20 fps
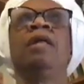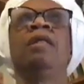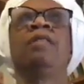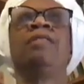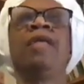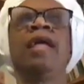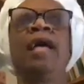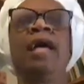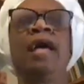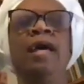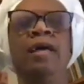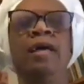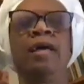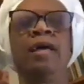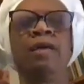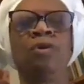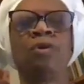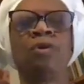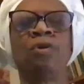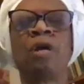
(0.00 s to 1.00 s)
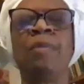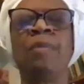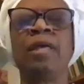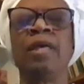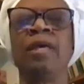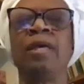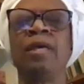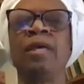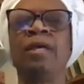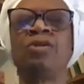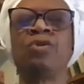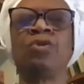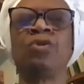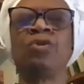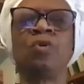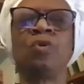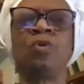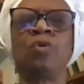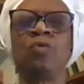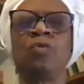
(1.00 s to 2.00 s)
that you're coming
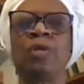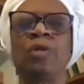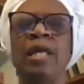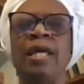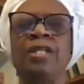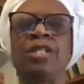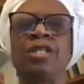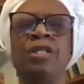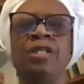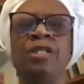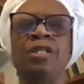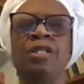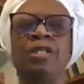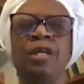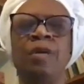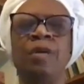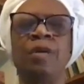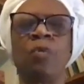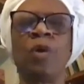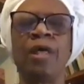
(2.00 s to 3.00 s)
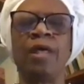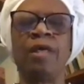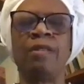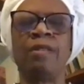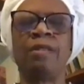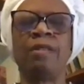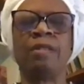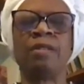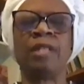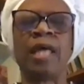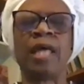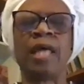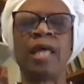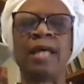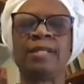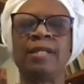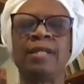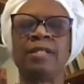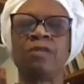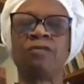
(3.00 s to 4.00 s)
into relationship with that
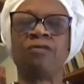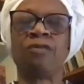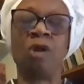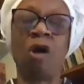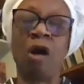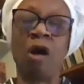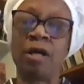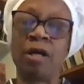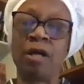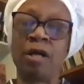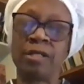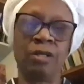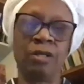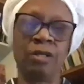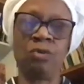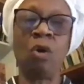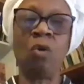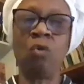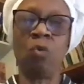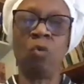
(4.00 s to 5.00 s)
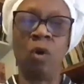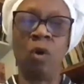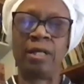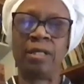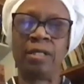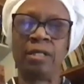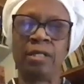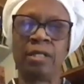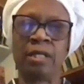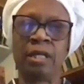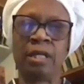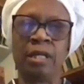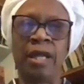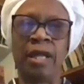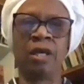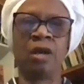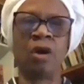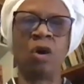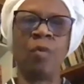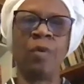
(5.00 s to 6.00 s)
sense of loss and you don't want to let
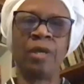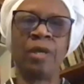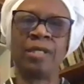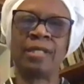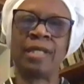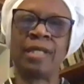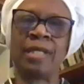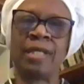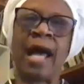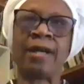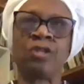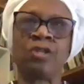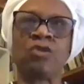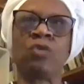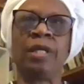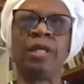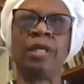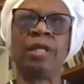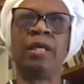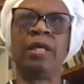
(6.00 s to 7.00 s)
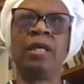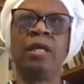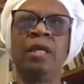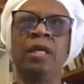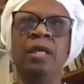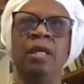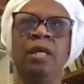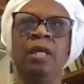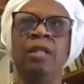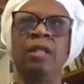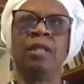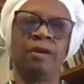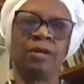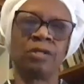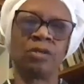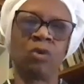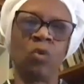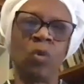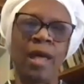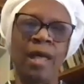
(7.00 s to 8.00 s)
it go, because actually
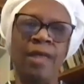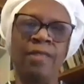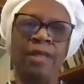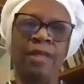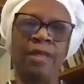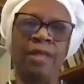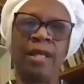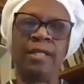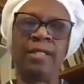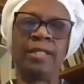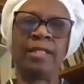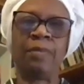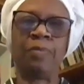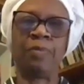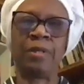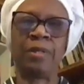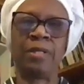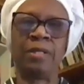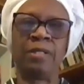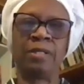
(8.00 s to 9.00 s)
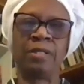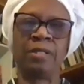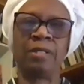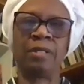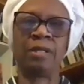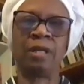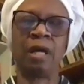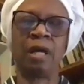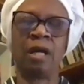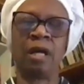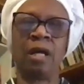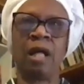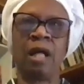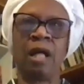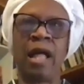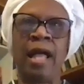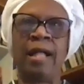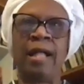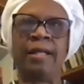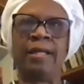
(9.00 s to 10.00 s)
there's a way that it deepens
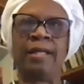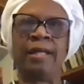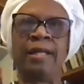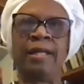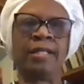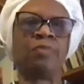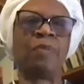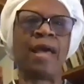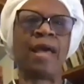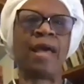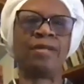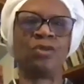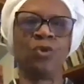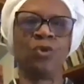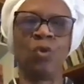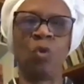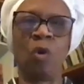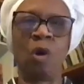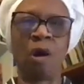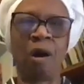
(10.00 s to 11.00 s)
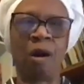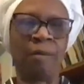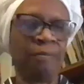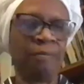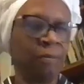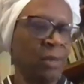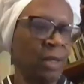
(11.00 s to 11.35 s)
and expands who you are.